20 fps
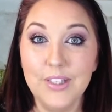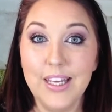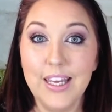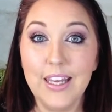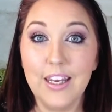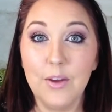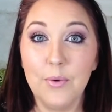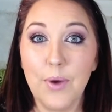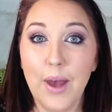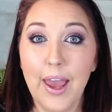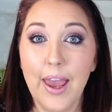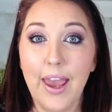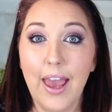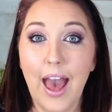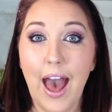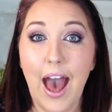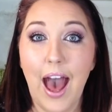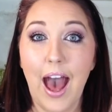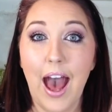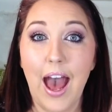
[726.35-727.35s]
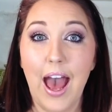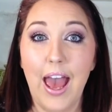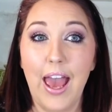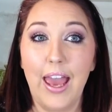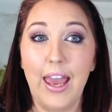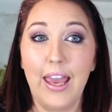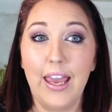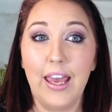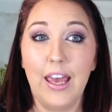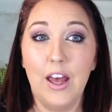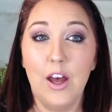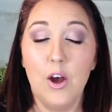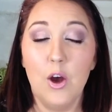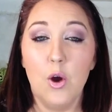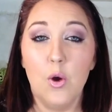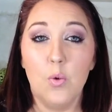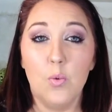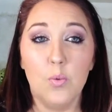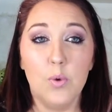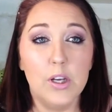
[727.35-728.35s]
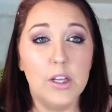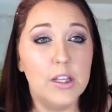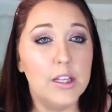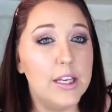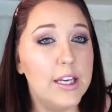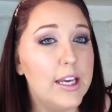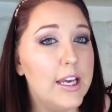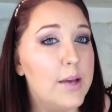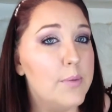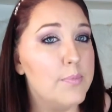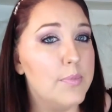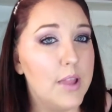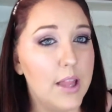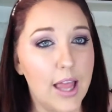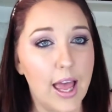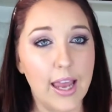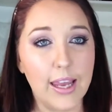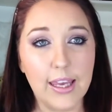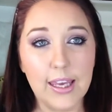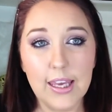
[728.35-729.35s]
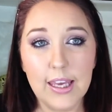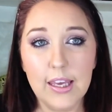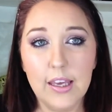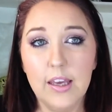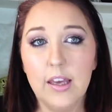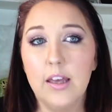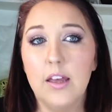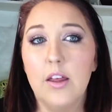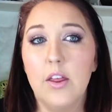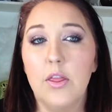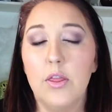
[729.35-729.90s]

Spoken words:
anyway, I really am liking